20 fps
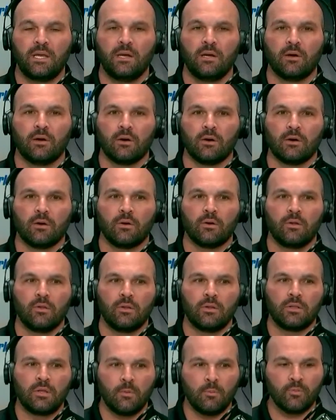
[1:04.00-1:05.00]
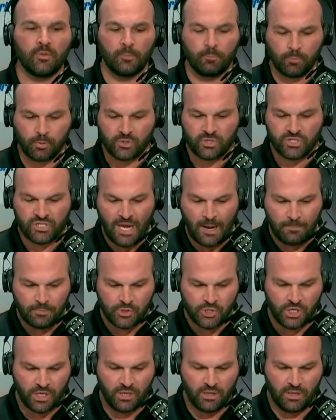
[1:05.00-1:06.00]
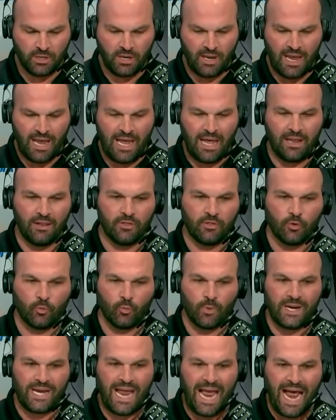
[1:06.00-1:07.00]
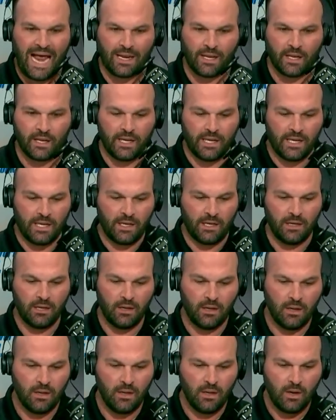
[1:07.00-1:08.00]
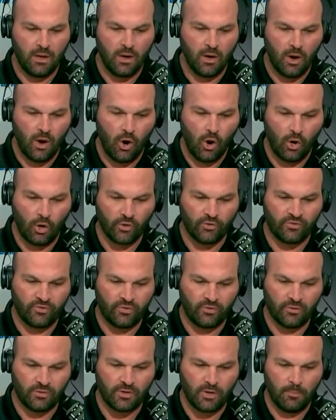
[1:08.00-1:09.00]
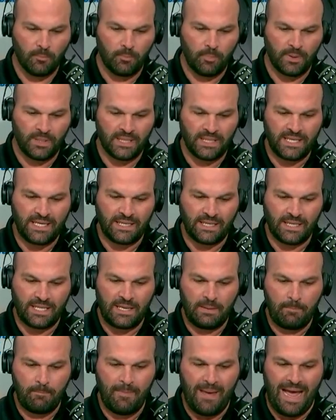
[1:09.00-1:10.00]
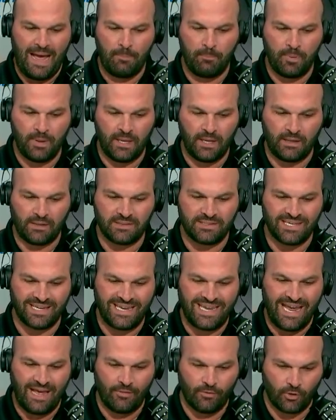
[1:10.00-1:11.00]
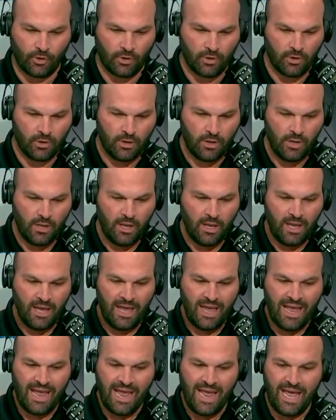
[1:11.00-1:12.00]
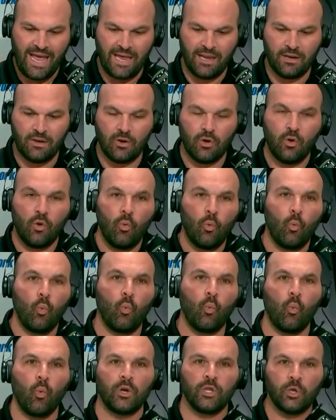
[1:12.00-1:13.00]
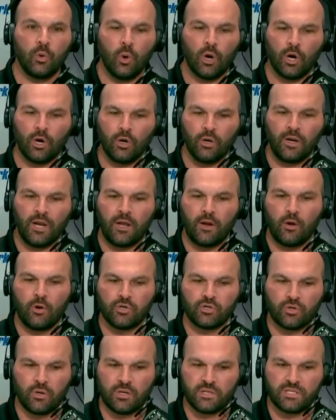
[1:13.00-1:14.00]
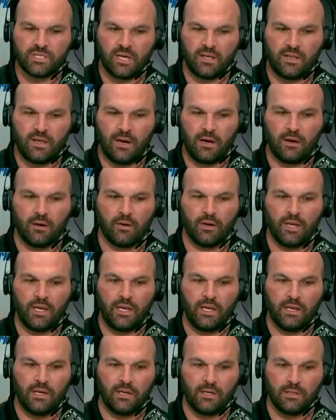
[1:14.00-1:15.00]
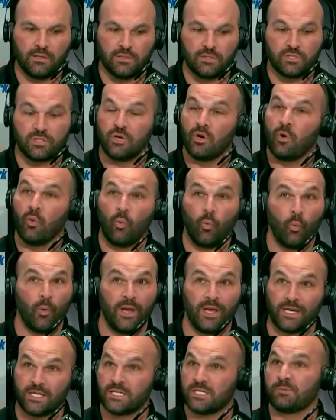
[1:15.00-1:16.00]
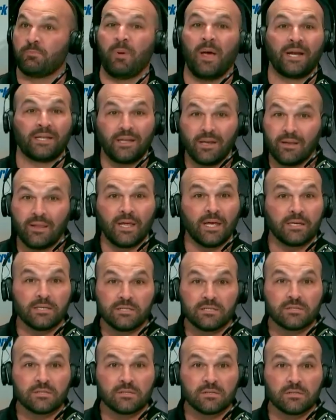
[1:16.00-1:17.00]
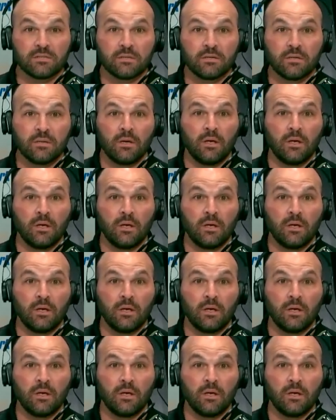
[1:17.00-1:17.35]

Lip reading: here, the perception and the reality aren't completely mapping together. And what you heard Ed Orgeron say there is, we expected this.